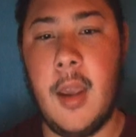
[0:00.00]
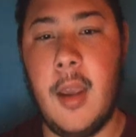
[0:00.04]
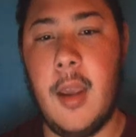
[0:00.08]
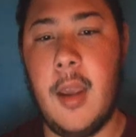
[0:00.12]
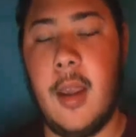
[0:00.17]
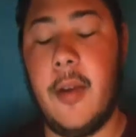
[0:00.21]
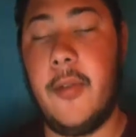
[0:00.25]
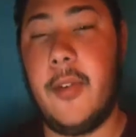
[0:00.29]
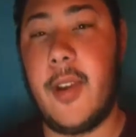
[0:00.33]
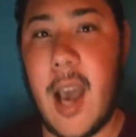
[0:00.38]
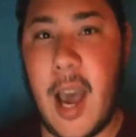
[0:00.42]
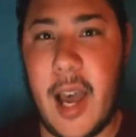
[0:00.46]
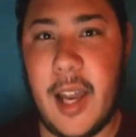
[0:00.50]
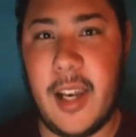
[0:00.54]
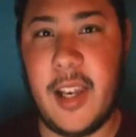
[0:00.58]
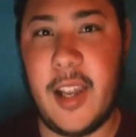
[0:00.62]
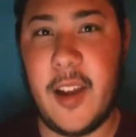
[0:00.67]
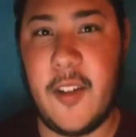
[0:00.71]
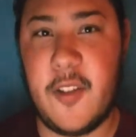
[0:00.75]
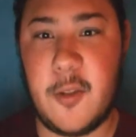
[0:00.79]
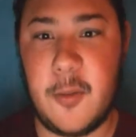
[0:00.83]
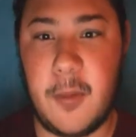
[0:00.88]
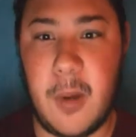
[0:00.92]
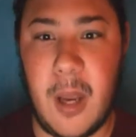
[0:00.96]
If God
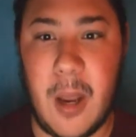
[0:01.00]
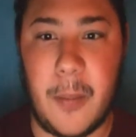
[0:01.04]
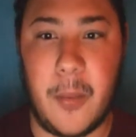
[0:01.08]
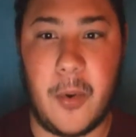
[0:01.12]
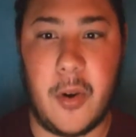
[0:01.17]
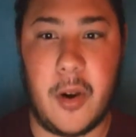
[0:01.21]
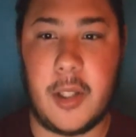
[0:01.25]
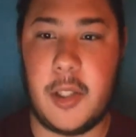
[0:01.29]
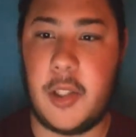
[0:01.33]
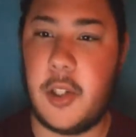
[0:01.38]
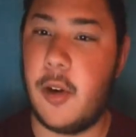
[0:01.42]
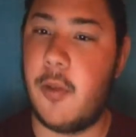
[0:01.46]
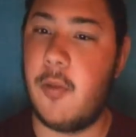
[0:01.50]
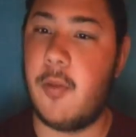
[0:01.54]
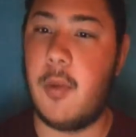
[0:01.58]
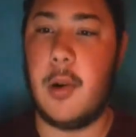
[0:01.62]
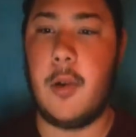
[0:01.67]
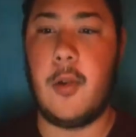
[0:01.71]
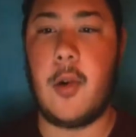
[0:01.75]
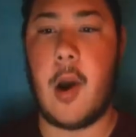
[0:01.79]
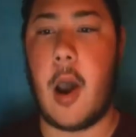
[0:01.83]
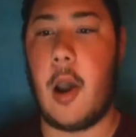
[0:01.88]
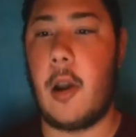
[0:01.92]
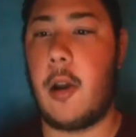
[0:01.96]
loves people, it shouldn't
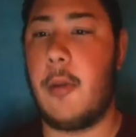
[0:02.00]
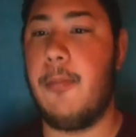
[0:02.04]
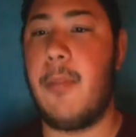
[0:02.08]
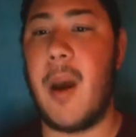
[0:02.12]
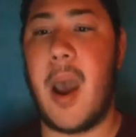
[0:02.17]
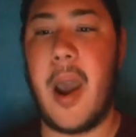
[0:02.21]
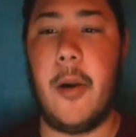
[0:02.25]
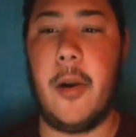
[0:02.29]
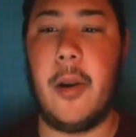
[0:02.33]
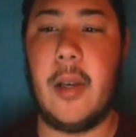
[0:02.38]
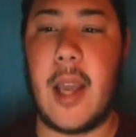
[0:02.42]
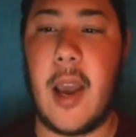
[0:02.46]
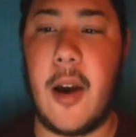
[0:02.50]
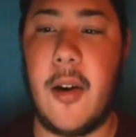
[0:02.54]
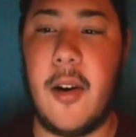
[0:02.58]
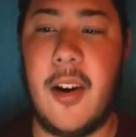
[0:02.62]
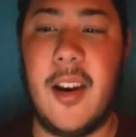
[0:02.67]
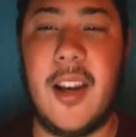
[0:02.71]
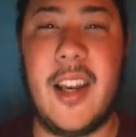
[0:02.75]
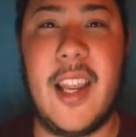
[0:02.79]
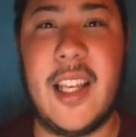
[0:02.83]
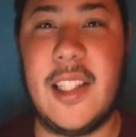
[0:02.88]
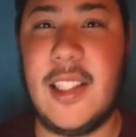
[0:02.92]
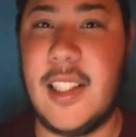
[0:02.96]
require bowing down
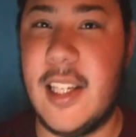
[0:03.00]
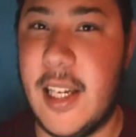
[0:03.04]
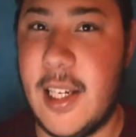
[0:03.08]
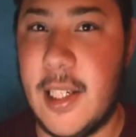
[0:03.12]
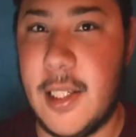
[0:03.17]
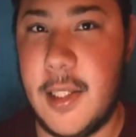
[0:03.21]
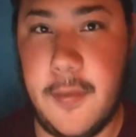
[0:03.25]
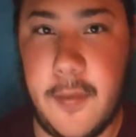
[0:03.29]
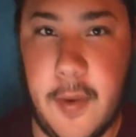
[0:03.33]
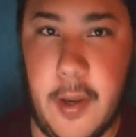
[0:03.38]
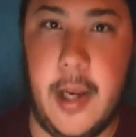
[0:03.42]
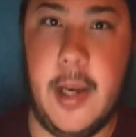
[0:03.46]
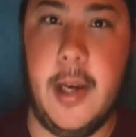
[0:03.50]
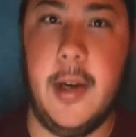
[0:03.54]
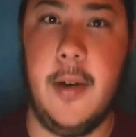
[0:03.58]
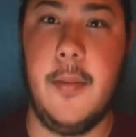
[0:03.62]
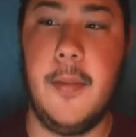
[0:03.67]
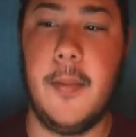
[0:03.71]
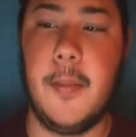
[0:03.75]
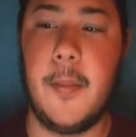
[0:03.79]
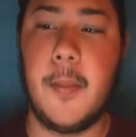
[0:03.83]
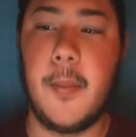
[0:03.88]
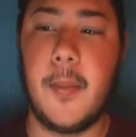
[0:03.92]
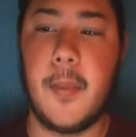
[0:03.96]
and kissing his feet.
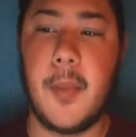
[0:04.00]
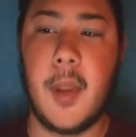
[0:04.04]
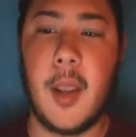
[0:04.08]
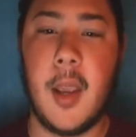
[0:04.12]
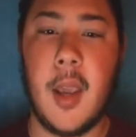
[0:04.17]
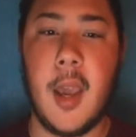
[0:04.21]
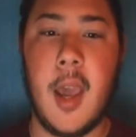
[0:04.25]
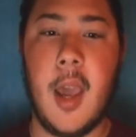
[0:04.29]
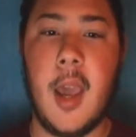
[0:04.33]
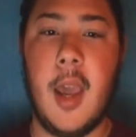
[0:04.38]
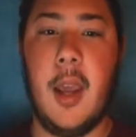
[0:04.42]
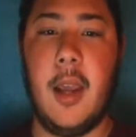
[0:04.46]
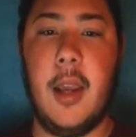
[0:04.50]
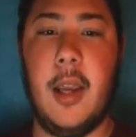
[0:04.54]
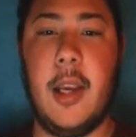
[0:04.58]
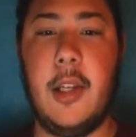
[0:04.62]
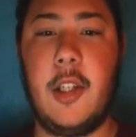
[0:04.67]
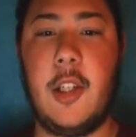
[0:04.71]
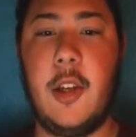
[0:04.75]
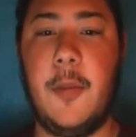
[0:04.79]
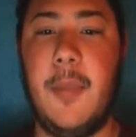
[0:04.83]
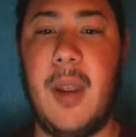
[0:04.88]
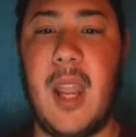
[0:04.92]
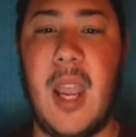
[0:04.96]
He
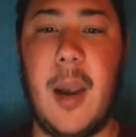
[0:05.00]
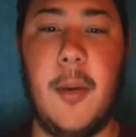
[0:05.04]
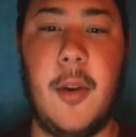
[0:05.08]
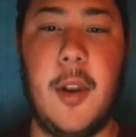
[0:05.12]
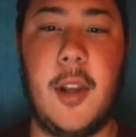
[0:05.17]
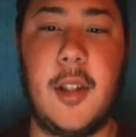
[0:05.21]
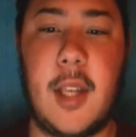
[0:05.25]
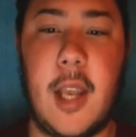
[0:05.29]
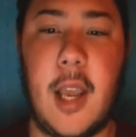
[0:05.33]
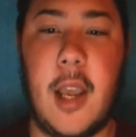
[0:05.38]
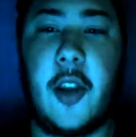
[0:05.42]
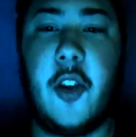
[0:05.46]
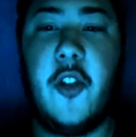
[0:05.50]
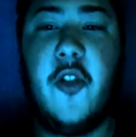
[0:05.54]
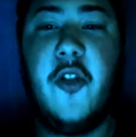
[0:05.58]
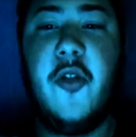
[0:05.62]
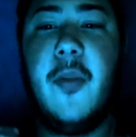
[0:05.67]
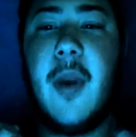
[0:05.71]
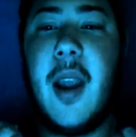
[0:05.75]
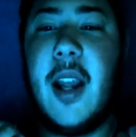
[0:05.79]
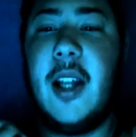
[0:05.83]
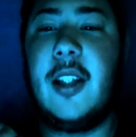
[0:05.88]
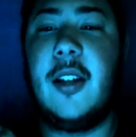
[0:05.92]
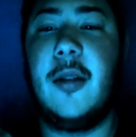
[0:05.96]
should be able to say, you've
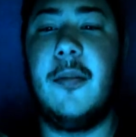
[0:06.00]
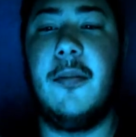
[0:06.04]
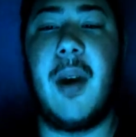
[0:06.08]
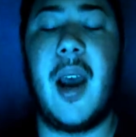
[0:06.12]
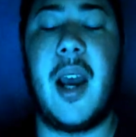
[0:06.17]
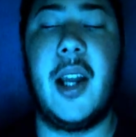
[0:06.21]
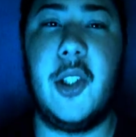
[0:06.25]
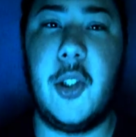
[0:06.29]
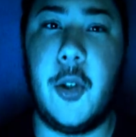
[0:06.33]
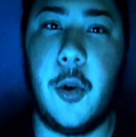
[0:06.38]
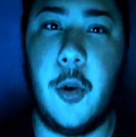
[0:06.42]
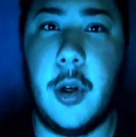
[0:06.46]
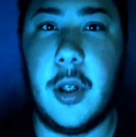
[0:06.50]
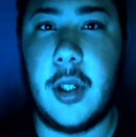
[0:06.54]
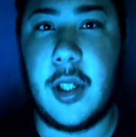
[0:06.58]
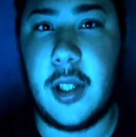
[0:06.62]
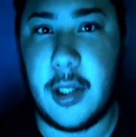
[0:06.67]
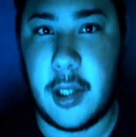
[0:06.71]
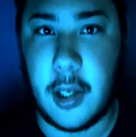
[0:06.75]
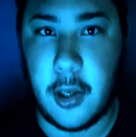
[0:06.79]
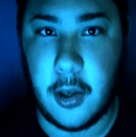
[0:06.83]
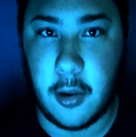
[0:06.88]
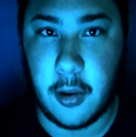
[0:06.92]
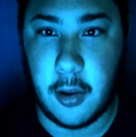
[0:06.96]
made some bad
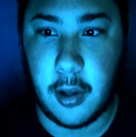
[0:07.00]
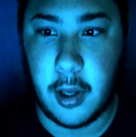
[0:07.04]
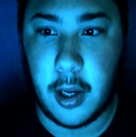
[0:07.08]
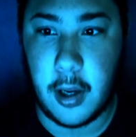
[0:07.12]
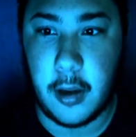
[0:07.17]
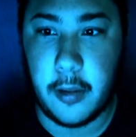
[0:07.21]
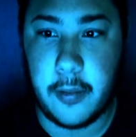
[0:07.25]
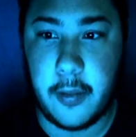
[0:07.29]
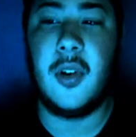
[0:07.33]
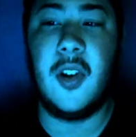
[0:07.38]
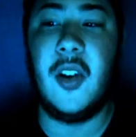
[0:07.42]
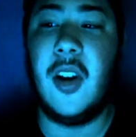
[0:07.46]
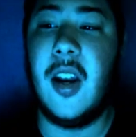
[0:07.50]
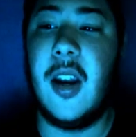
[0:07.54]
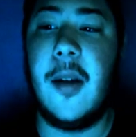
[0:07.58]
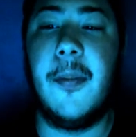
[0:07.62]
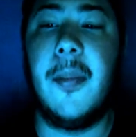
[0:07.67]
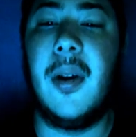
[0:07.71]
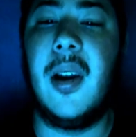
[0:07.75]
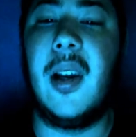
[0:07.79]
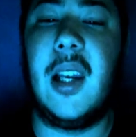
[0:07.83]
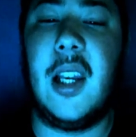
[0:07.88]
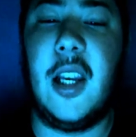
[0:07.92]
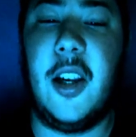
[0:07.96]
choices in your life. You didn't
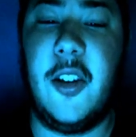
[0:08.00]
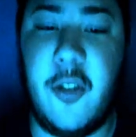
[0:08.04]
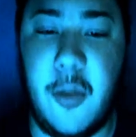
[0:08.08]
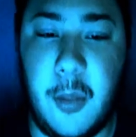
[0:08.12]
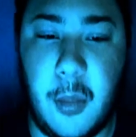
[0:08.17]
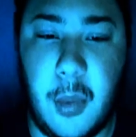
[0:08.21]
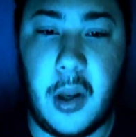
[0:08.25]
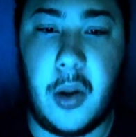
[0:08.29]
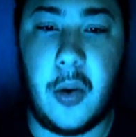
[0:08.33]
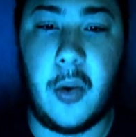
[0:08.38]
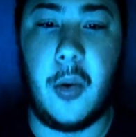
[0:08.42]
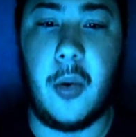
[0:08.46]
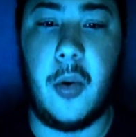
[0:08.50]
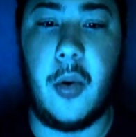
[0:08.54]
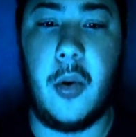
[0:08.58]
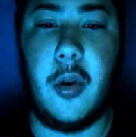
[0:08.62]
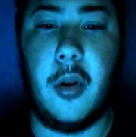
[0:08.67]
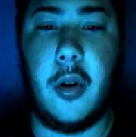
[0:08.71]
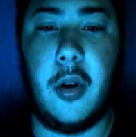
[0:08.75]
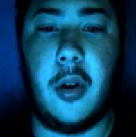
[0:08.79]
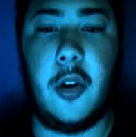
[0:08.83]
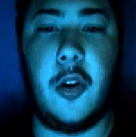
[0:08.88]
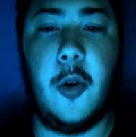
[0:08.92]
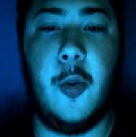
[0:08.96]
believe in me,
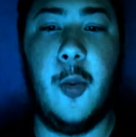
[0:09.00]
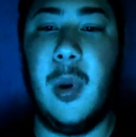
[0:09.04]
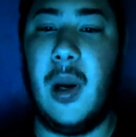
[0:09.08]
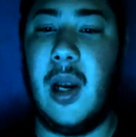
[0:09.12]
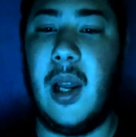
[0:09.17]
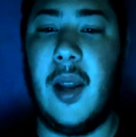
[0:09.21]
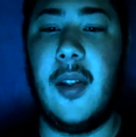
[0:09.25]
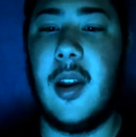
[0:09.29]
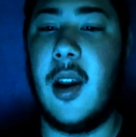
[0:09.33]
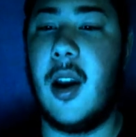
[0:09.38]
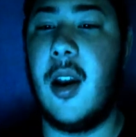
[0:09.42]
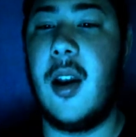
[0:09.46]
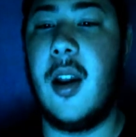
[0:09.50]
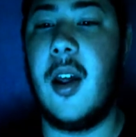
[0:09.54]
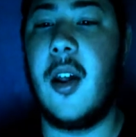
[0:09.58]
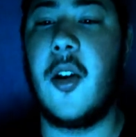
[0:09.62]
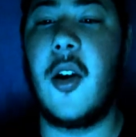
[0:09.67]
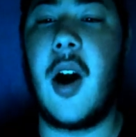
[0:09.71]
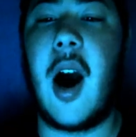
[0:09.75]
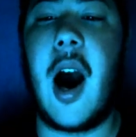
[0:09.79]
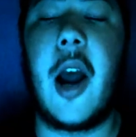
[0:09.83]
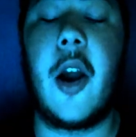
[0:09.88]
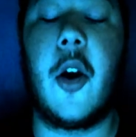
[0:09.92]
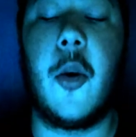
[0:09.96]
or you believed in another
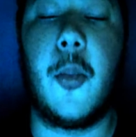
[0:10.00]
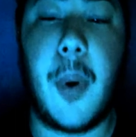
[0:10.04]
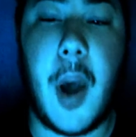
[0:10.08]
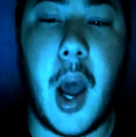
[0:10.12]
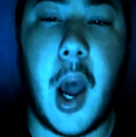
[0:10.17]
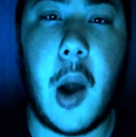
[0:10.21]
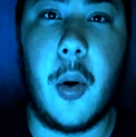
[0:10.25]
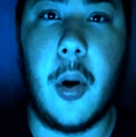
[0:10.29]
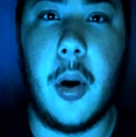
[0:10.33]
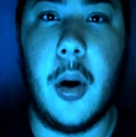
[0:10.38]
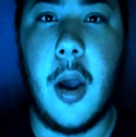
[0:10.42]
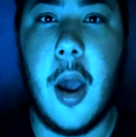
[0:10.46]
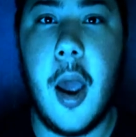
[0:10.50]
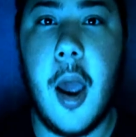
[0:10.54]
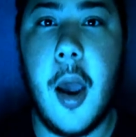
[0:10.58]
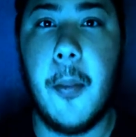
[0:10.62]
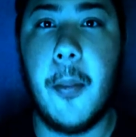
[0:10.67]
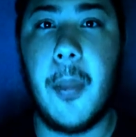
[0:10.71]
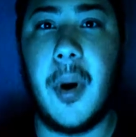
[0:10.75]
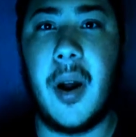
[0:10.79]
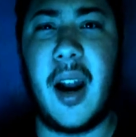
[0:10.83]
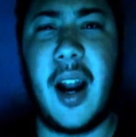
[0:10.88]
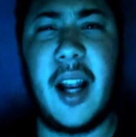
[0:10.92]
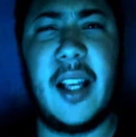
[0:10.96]
higher power,
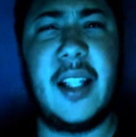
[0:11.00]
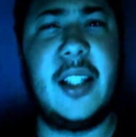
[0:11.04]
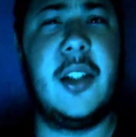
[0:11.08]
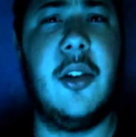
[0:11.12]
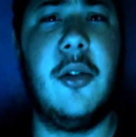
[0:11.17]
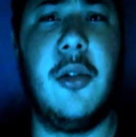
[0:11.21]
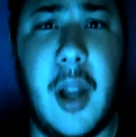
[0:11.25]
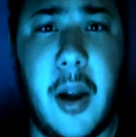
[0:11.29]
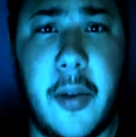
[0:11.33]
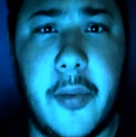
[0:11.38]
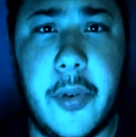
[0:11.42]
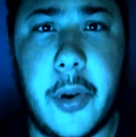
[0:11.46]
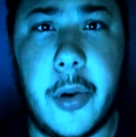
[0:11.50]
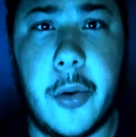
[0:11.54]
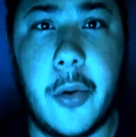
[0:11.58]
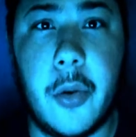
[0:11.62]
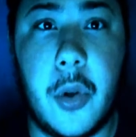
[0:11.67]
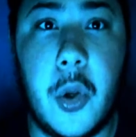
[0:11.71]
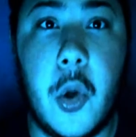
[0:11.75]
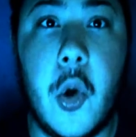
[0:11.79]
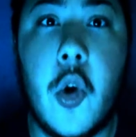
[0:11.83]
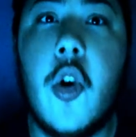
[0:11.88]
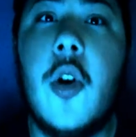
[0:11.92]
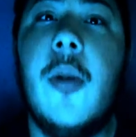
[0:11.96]
but I still love you.
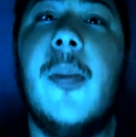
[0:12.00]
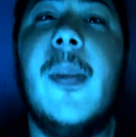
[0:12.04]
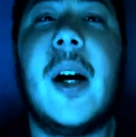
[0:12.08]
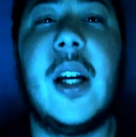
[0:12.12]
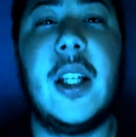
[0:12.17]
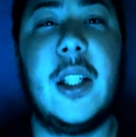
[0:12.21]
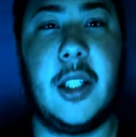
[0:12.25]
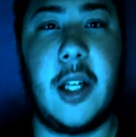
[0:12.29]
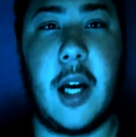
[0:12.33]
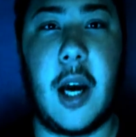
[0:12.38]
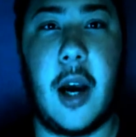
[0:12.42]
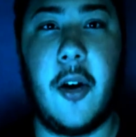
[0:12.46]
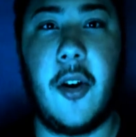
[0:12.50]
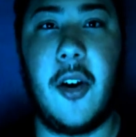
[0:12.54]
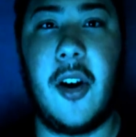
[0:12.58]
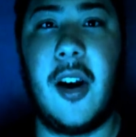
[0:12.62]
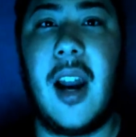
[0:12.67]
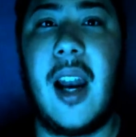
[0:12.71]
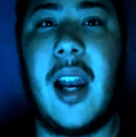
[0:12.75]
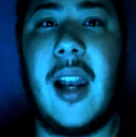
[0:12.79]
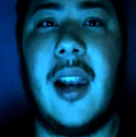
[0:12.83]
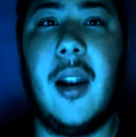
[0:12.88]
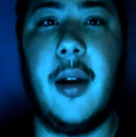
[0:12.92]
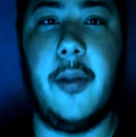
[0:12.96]
You are my child, and
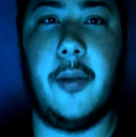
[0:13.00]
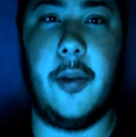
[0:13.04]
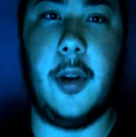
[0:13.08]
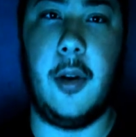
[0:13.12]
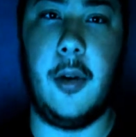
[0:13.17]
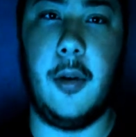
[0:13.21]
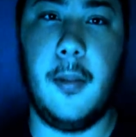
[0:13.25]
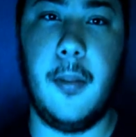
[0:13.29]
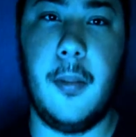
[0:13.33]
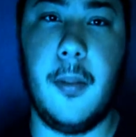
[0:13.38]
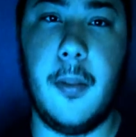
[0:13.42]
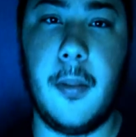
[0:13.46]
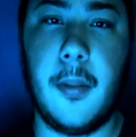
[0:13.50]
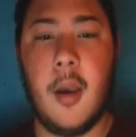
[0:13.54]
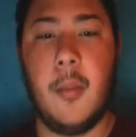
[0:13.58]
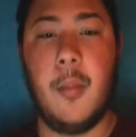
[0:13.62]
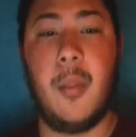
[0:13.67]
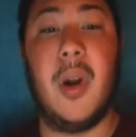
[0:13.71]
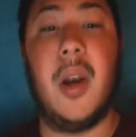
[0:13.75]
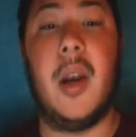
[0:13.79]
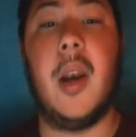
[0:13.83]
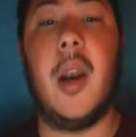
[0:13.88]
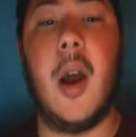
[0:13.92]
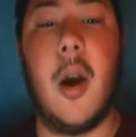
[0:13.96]
I love you.
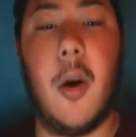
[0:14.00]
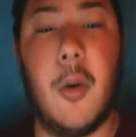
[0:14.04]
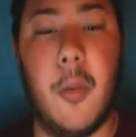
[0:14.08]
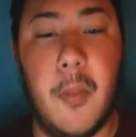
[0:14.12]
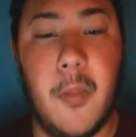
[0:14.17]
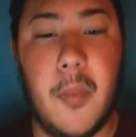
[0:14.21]
But no,